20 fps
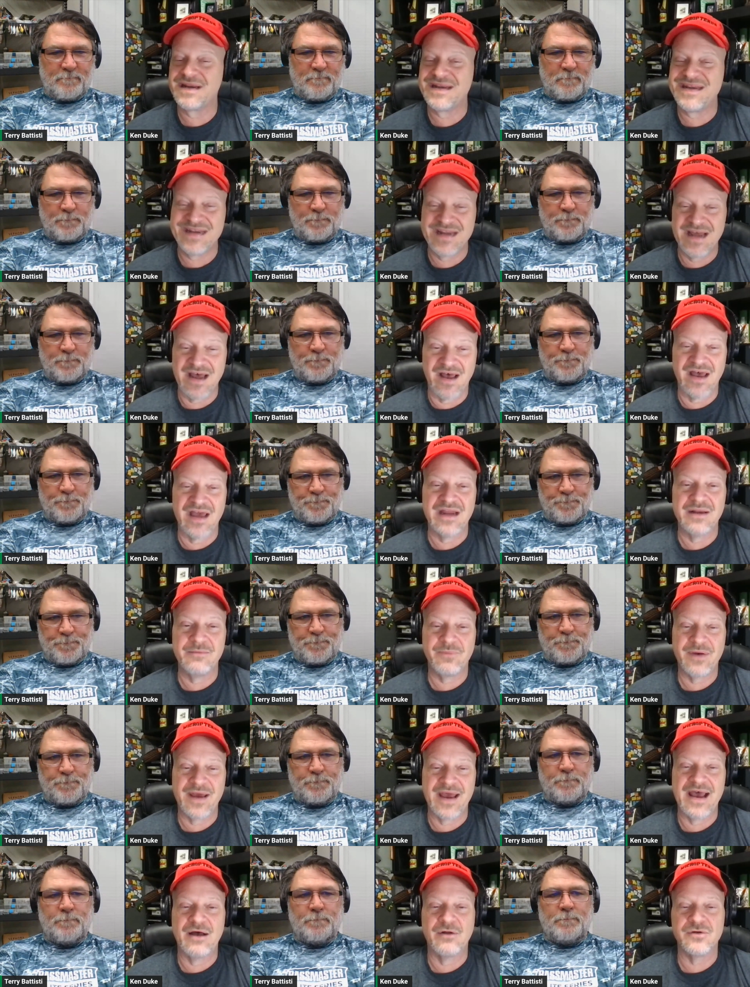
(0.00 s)
Speaker 1: nine
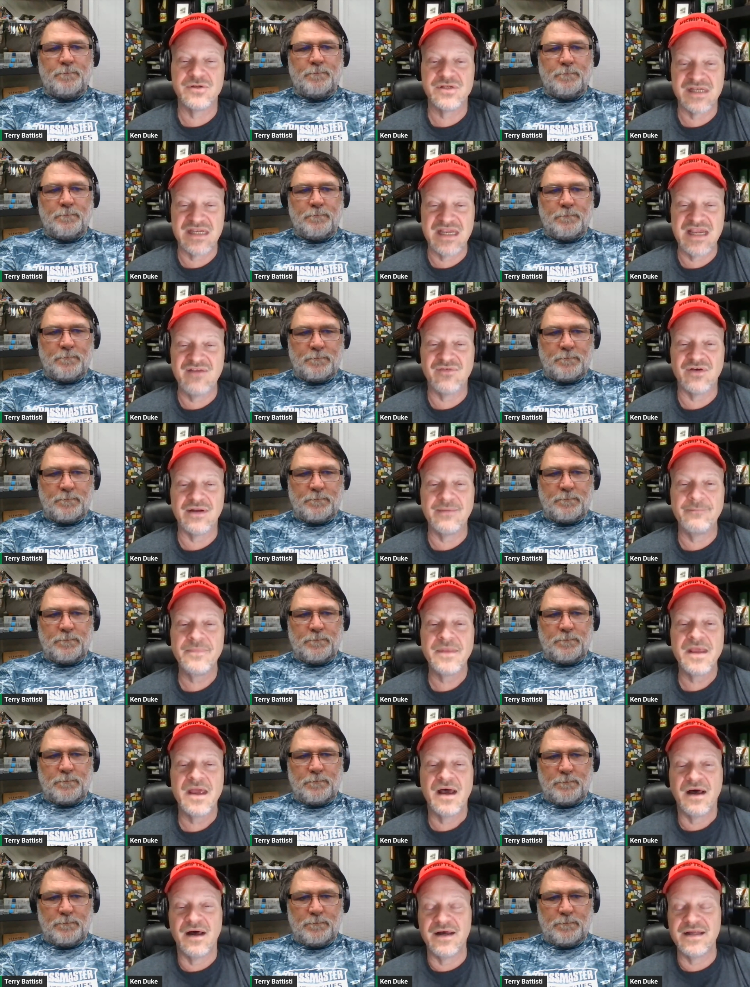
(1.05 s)
pounds even
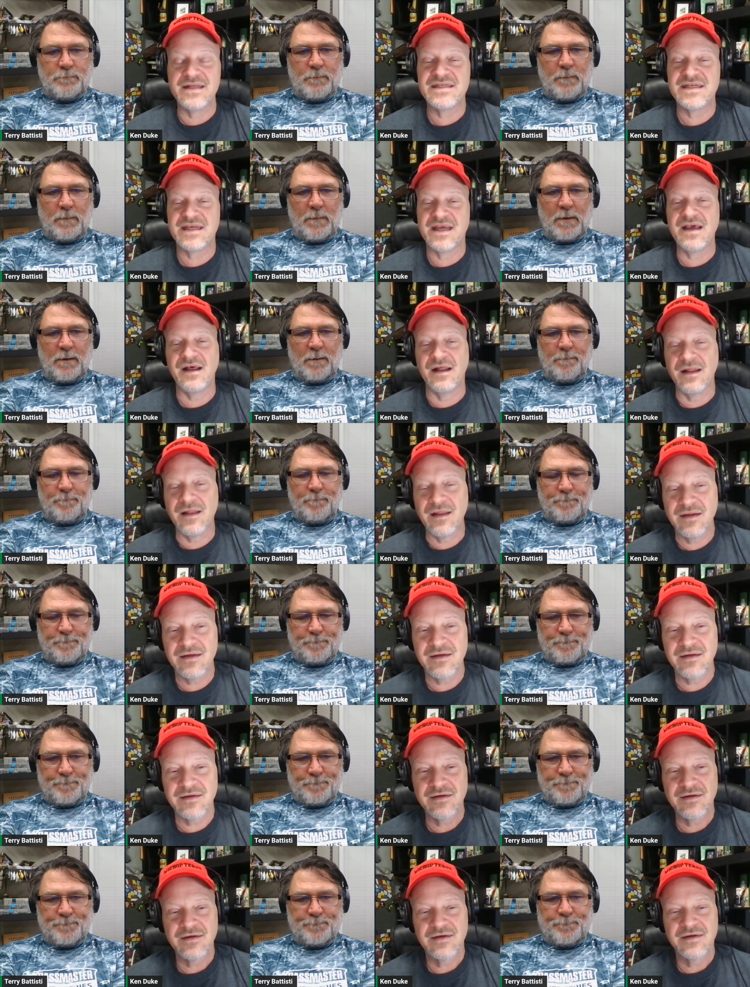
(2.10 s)
until yep.
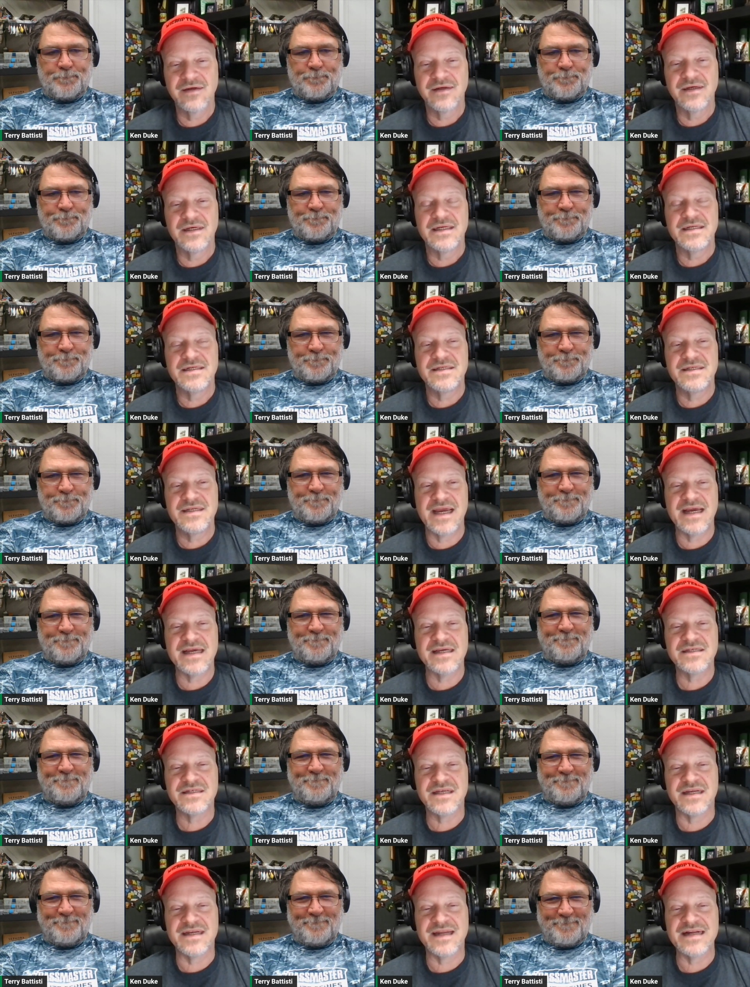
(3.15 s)
take us
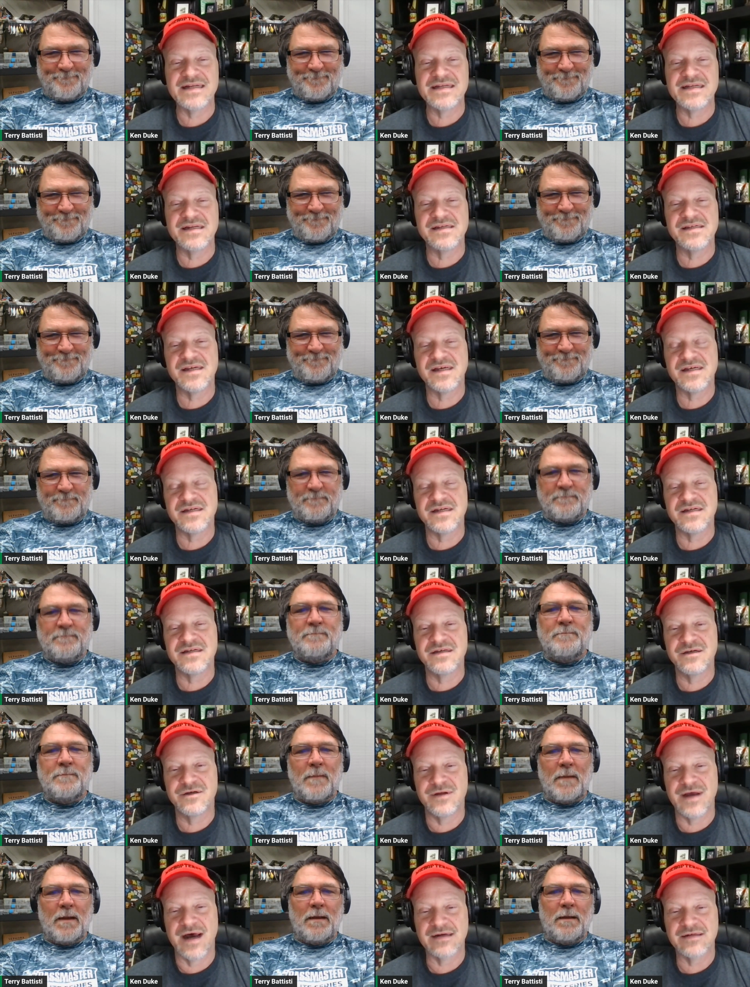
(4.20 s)
to
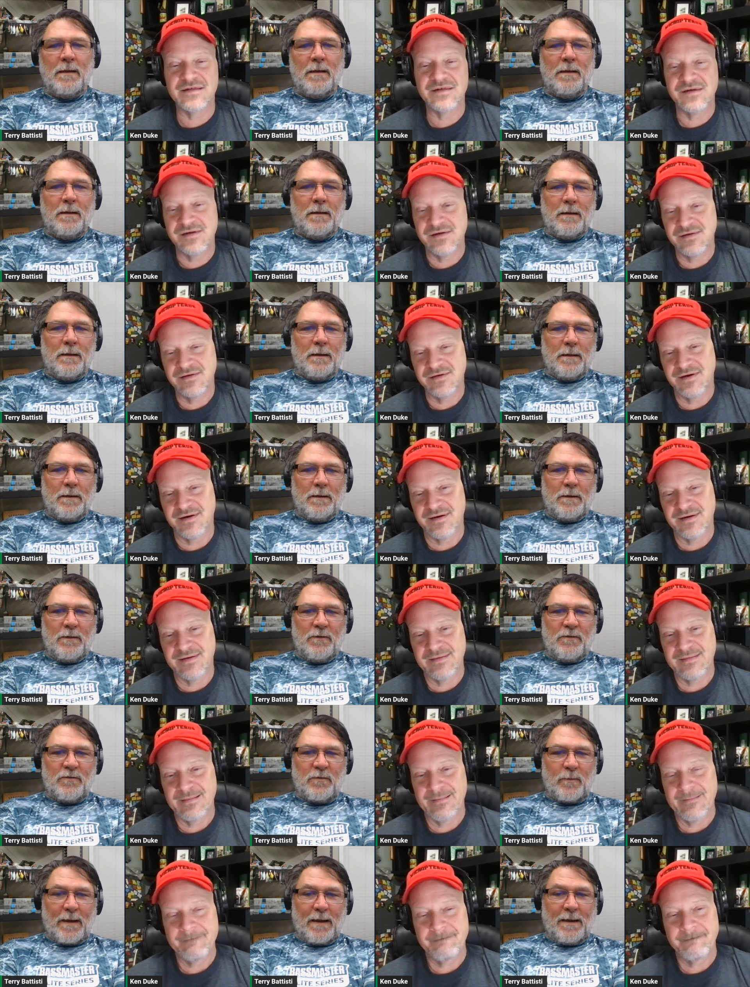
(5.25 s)
1962, Doctor.
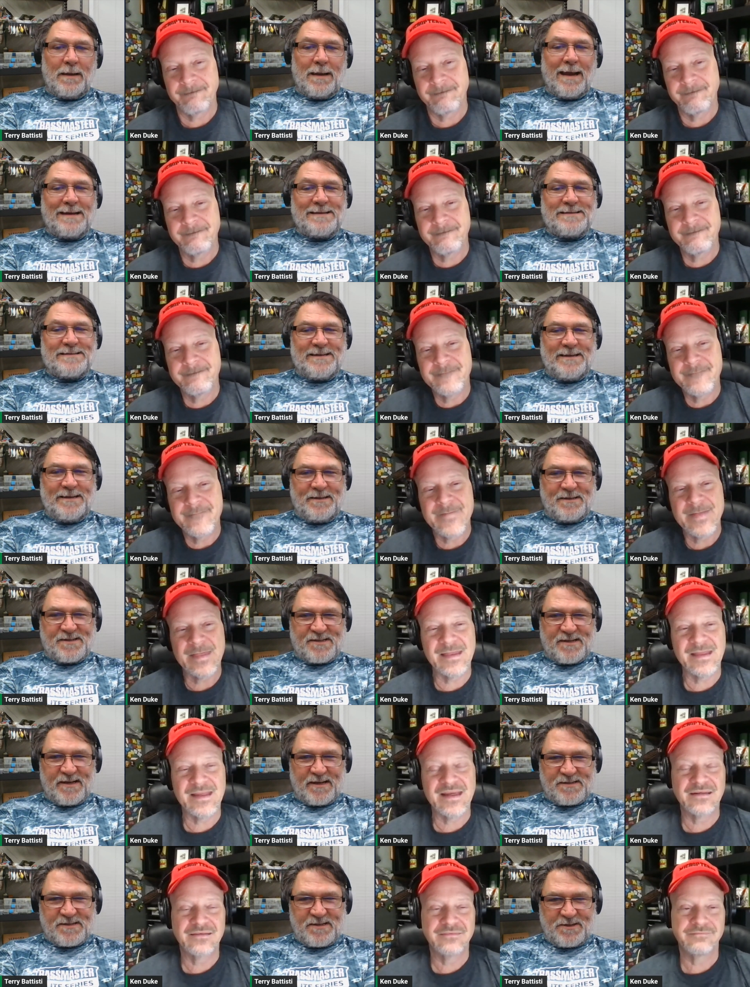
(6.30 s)
Speaker 2: So we got
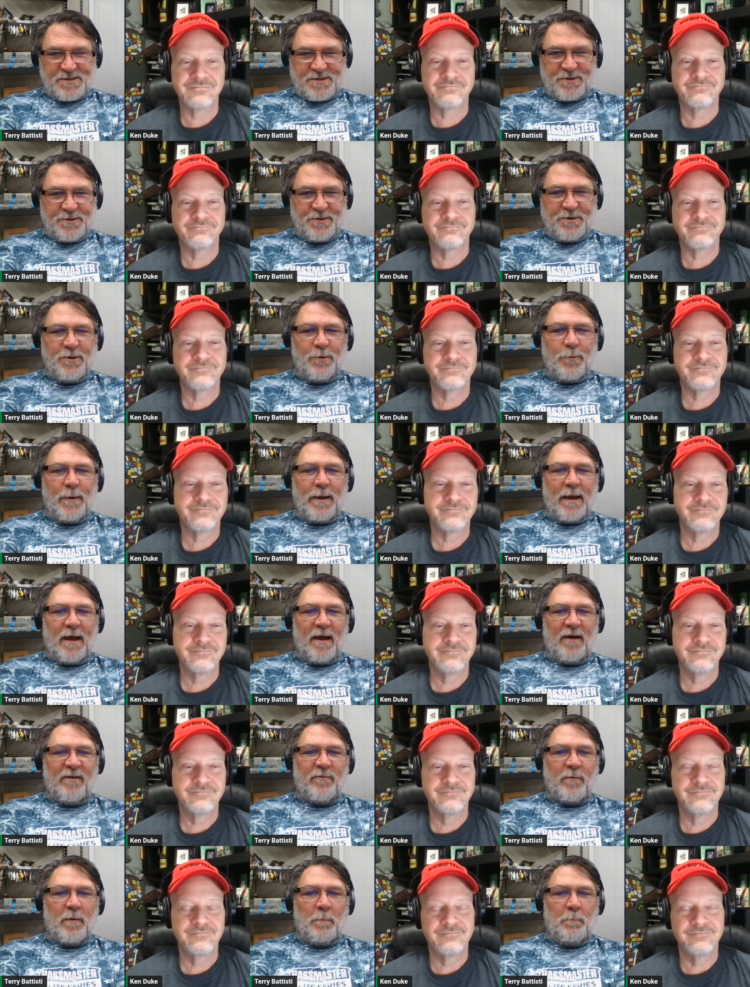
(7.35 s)
1962. We
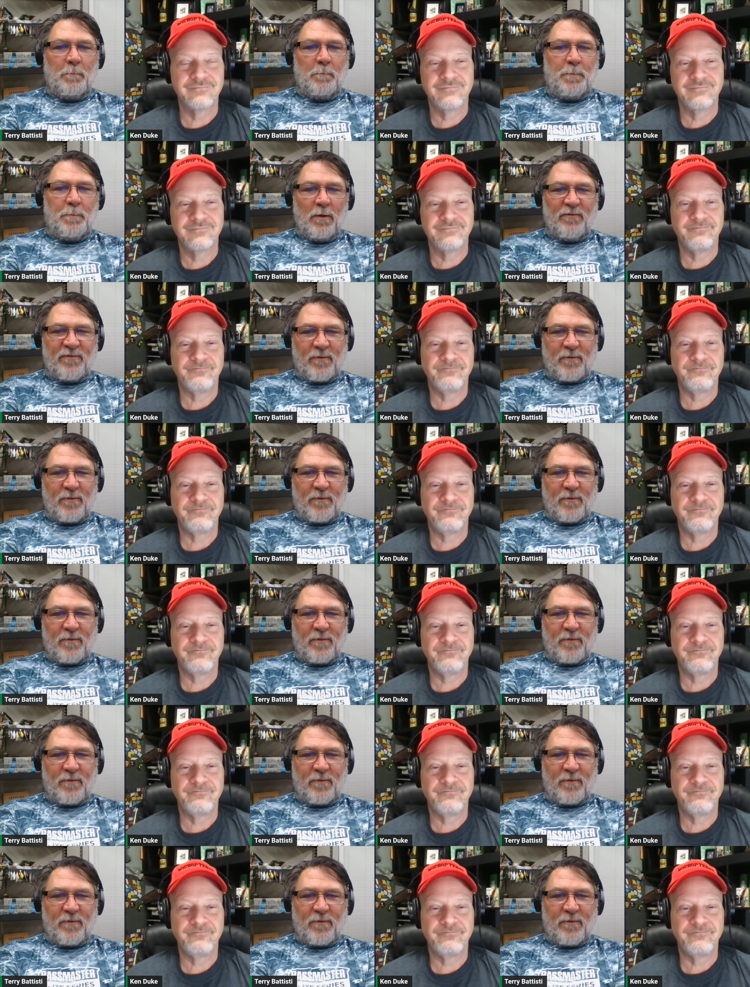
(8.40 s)
have Bill